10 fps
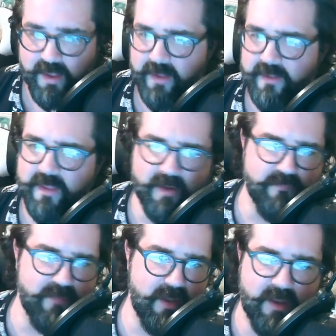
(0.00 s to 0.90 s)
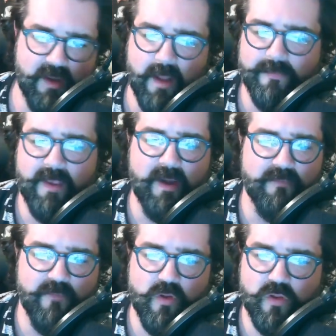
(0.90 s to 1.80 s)
It's kind of like an updated
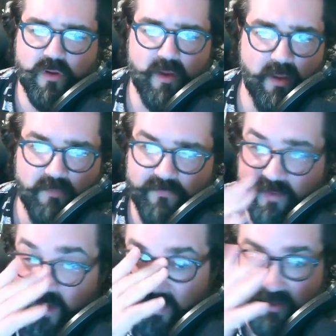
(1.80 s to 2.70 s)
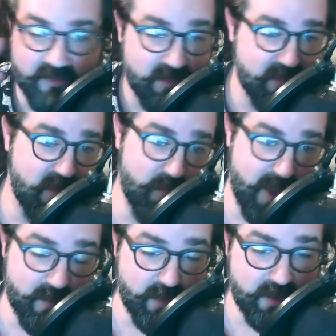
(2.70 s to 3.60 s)
version of the 1960s
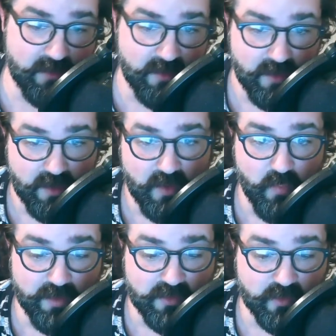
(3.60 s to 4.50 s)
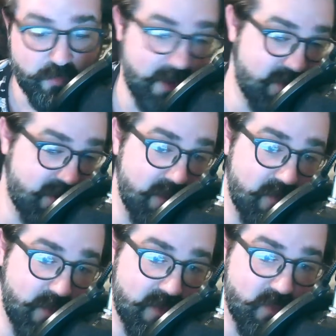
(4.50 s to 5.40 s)
Batman, which makes
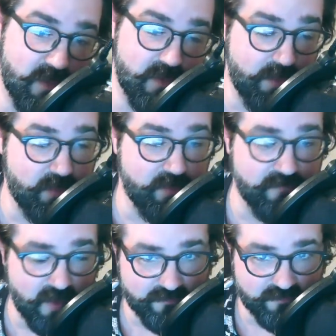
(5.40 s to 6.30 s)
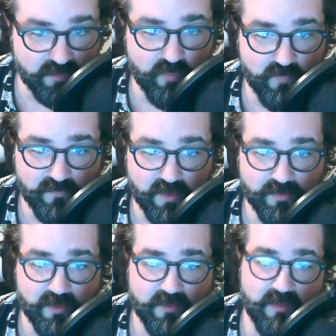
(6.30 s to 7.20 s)
sense because one of the people involved in the movie, I
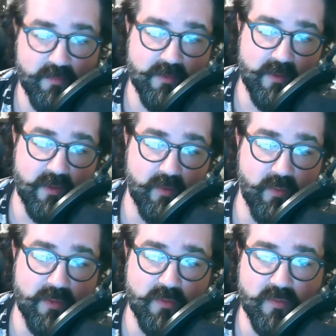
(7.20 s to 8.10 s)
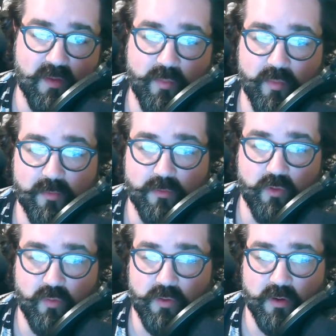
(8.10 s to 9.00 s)
think his name is uh, Lorenzo Semple
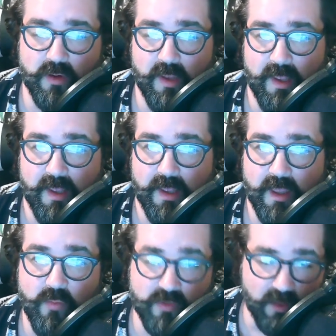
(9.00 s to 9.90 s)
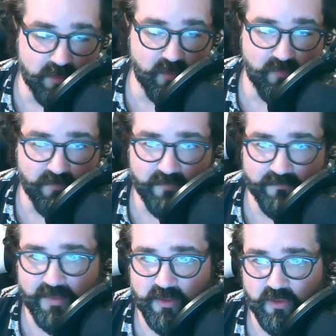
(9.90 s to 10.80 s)
Jr., he was also involved
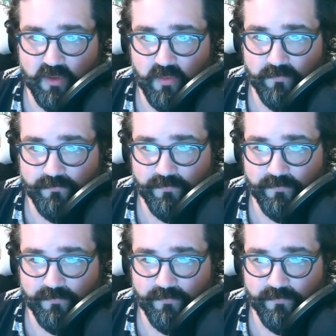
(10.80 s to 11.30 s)
in that show.